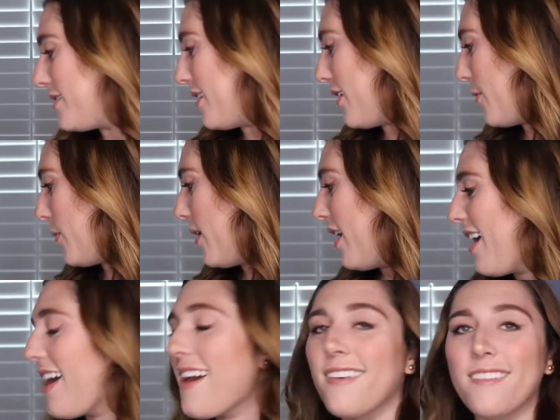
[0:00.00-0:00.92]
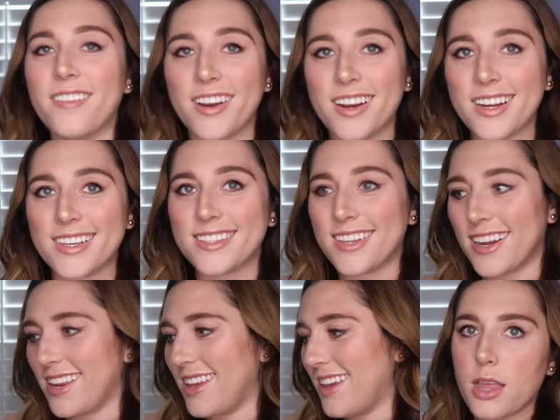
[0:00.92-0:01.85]
So very
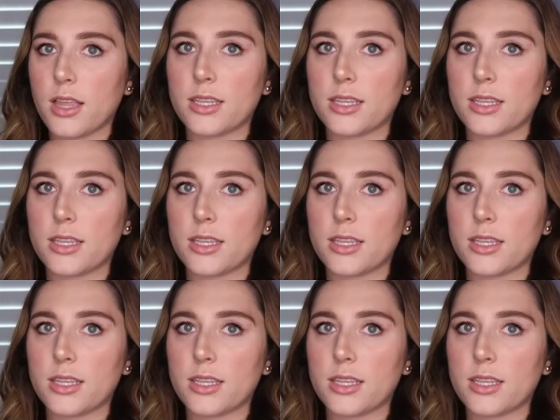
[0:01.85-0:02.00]
exciting.